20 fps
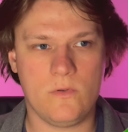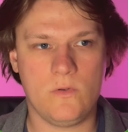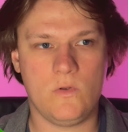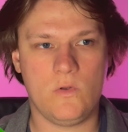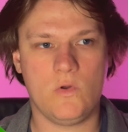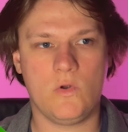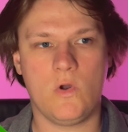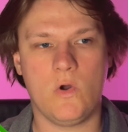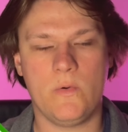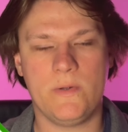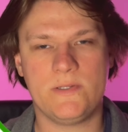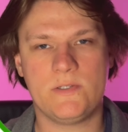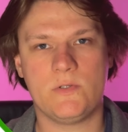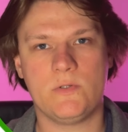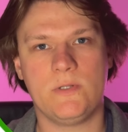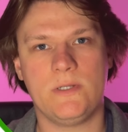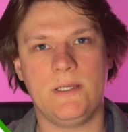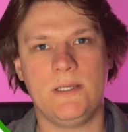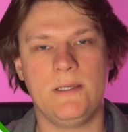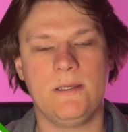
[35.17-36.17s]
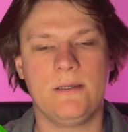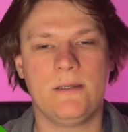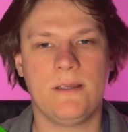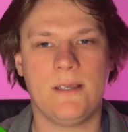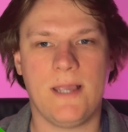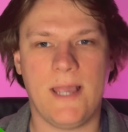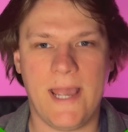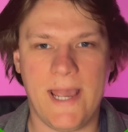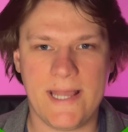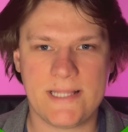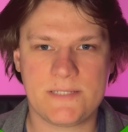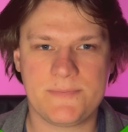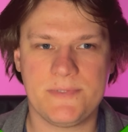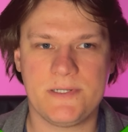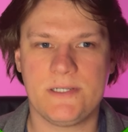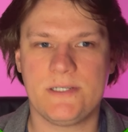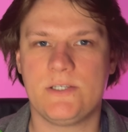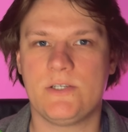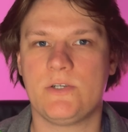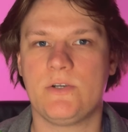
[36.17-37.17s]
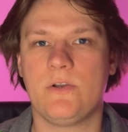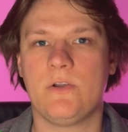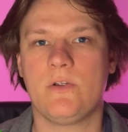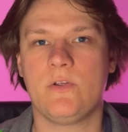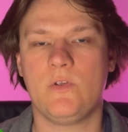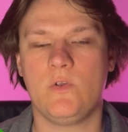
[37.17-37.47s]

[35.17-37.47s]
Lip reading: you go into the ads manager,